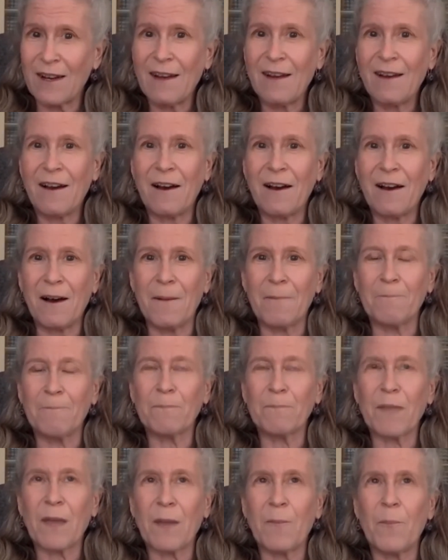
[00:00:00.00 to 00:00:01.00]

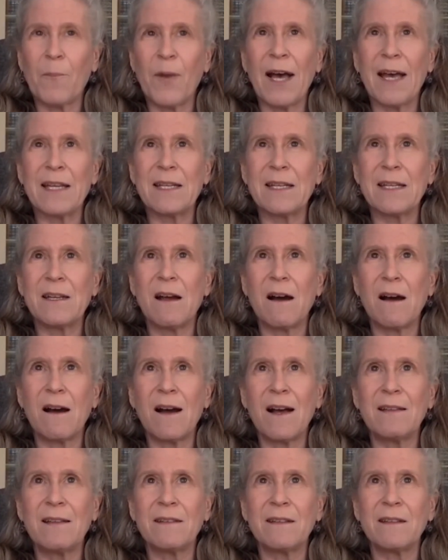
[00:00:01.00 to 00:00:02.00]
but
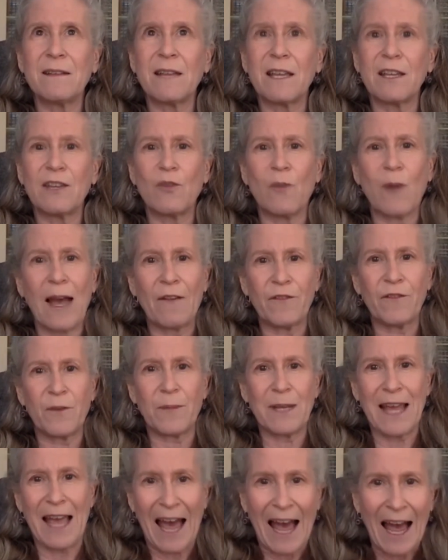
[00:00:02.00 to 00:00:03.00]
not that you have to
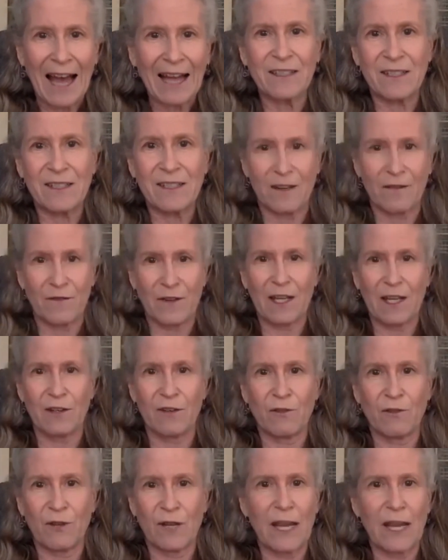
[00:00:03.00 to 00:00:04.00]
be active
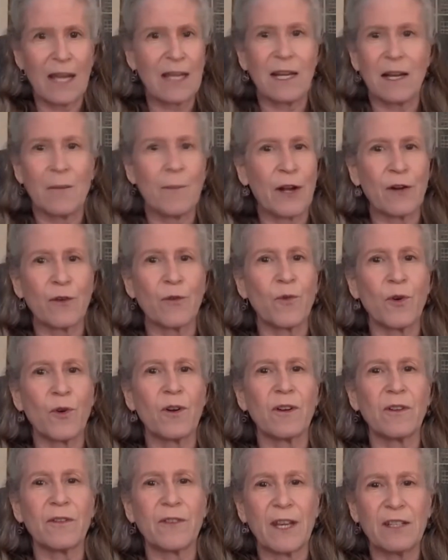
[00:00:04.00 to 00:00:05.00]
in creating a better
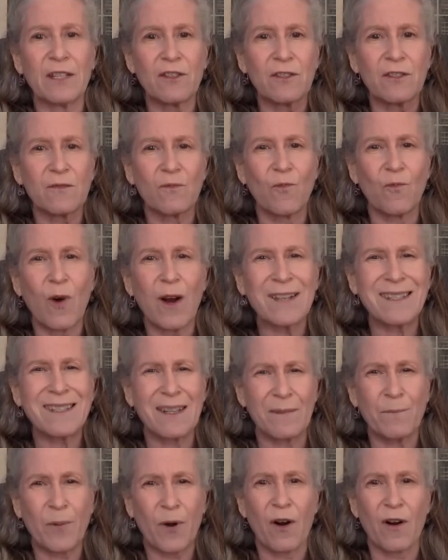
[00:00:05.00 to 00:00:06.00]
world. That just
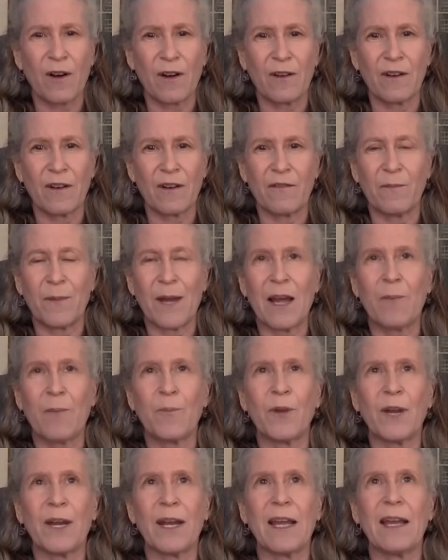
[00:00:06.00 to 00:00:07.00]
wasn't part of my
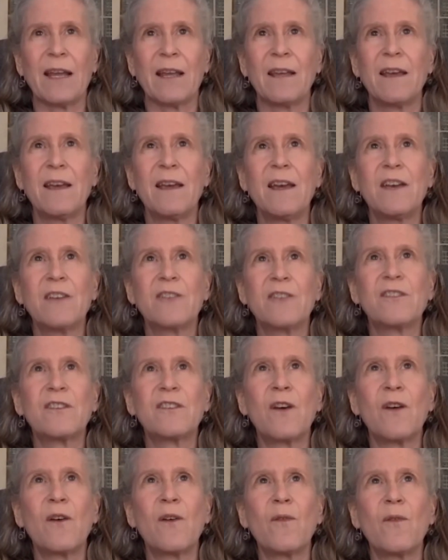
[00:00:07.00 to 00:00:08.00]
upbringing.
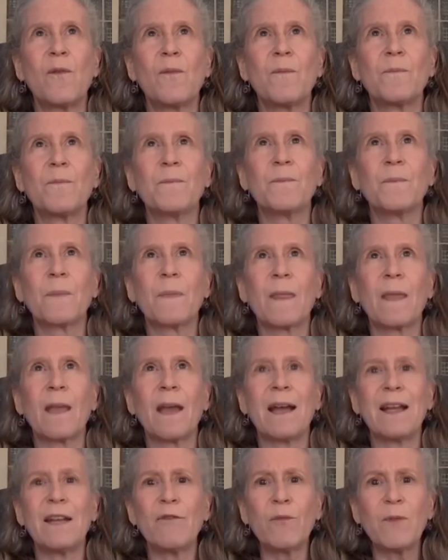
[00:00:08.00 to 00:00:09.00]
So
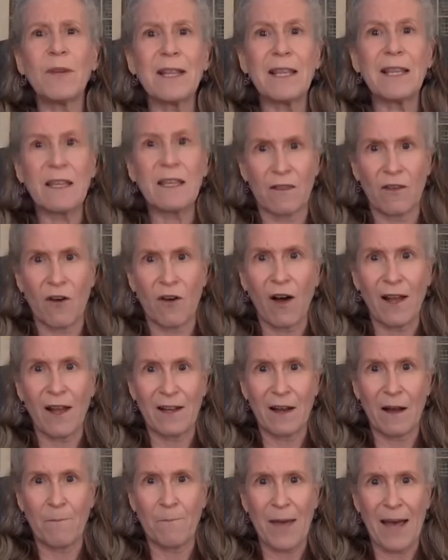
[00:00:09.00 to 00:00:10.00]
I never really thought
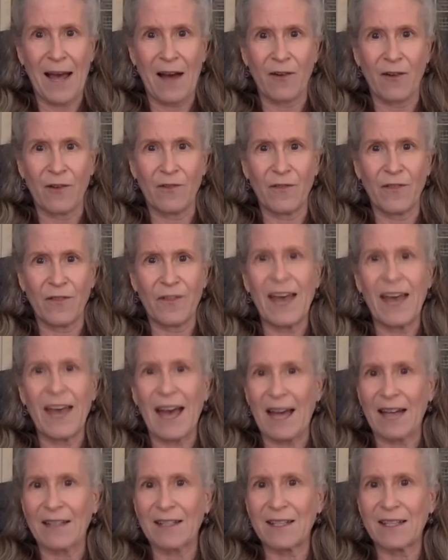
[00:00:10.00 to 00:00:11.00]
about
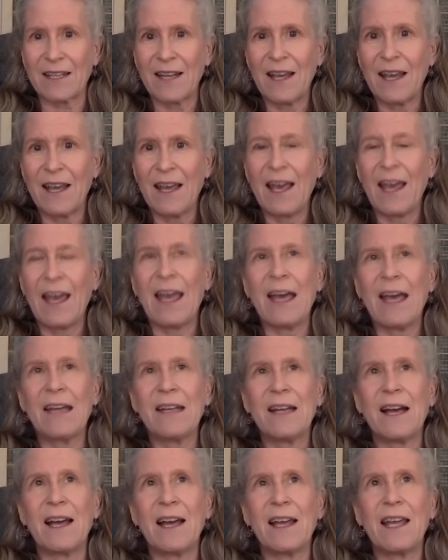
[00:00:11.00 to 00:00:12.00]
that.
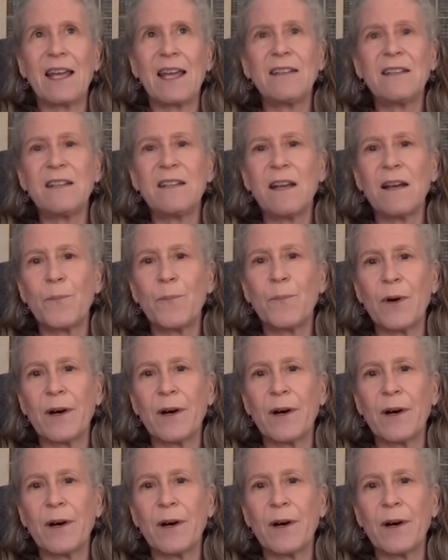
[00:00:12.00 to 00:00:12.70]
And I ended up